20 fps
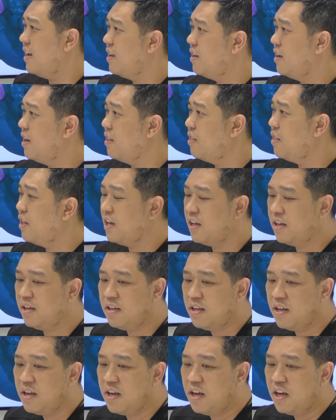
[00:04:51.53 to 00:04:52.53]
And I think,
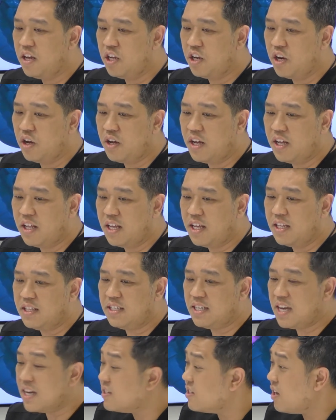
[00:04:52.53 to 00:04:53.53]
you know,
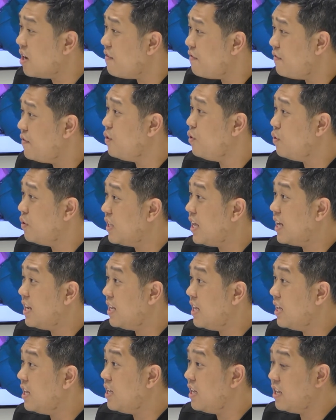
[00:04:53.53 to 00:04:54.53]
yes, I feel that
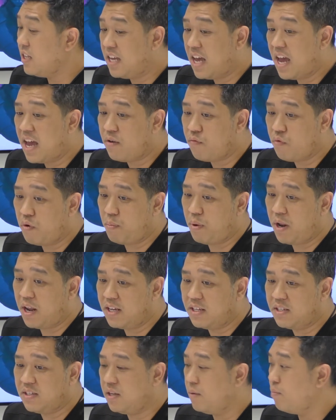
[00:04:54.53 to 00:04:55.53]
it can
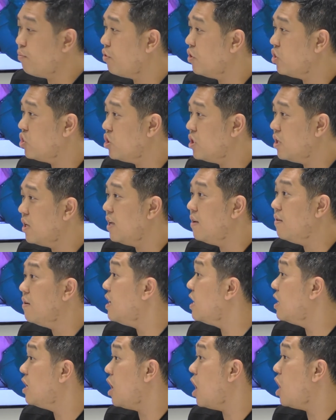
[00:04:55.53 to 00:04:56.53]
replace the impression
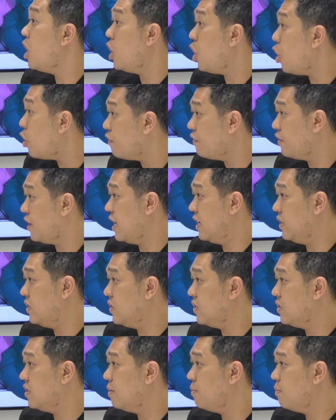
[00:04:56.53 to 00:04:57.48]
in a lot of cases.